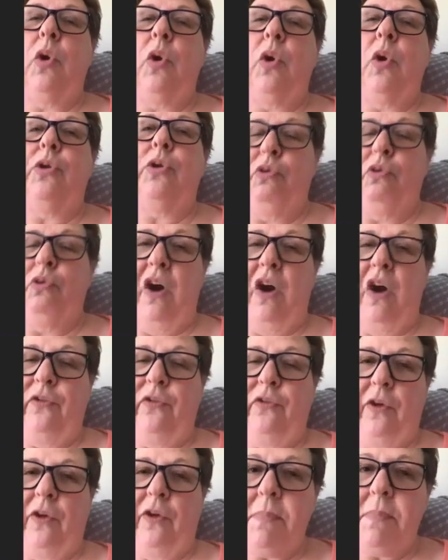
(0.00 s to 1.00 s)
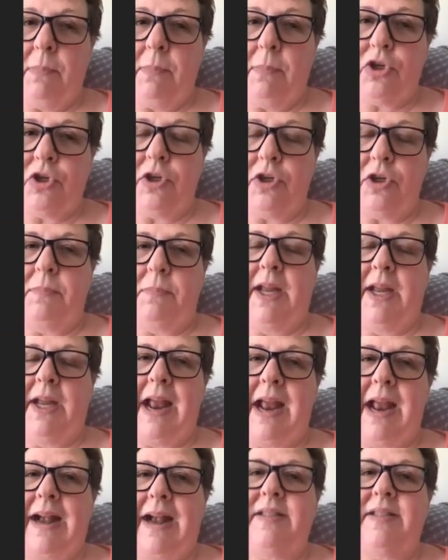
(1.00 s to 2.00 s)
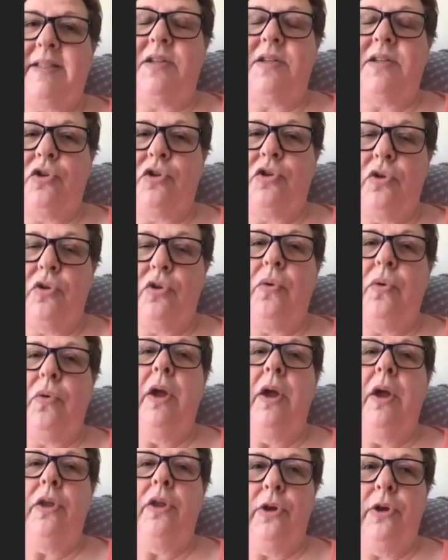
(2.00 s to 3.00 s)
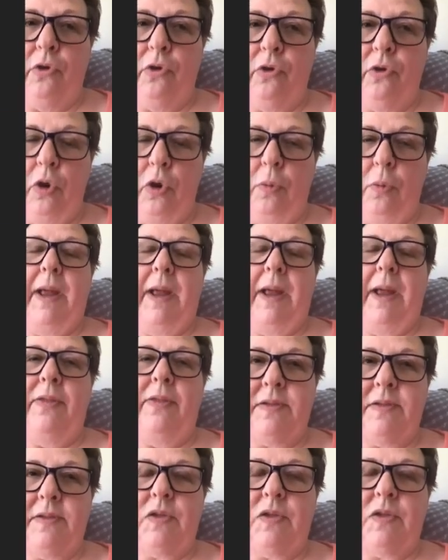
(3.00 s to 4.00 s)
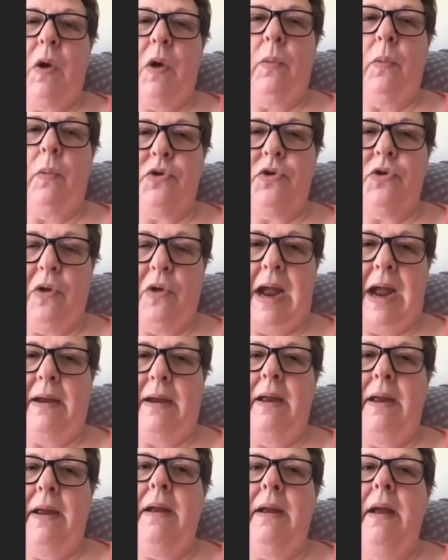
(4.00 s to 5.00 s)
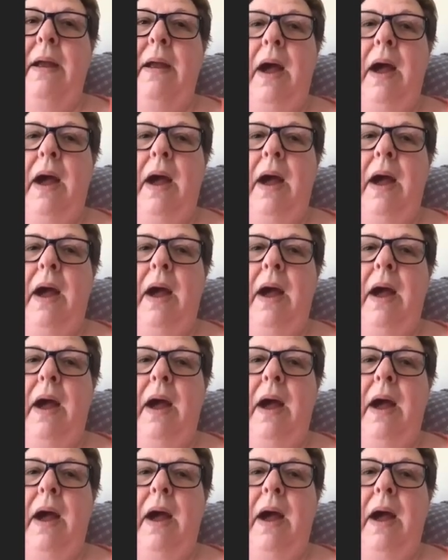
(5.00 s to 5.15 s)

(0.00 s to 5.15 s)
through our free membership to get access to the group. And this is where we're tracking a